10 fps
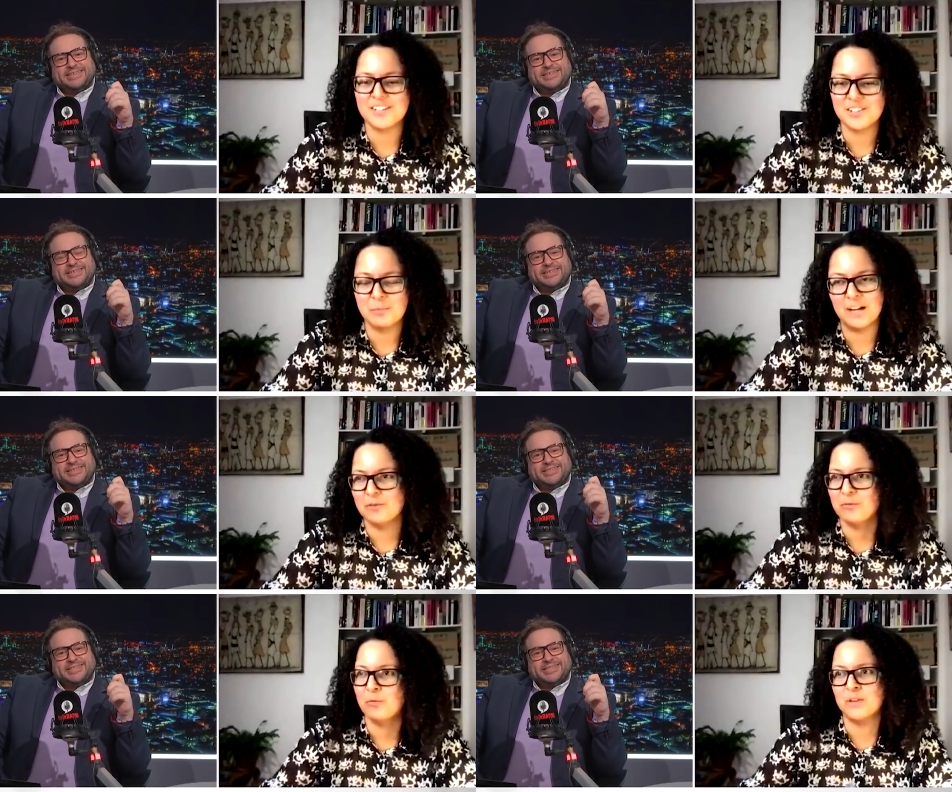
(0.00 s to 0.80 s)
Speaker 1: whether
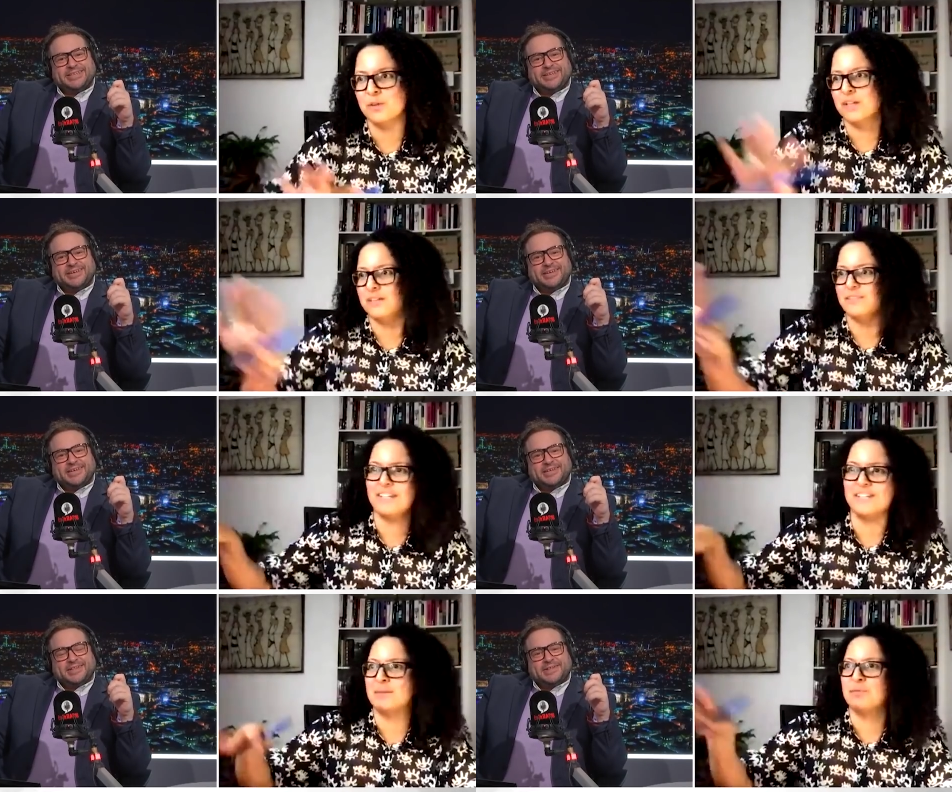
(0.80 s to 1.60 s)
it is hypocritical or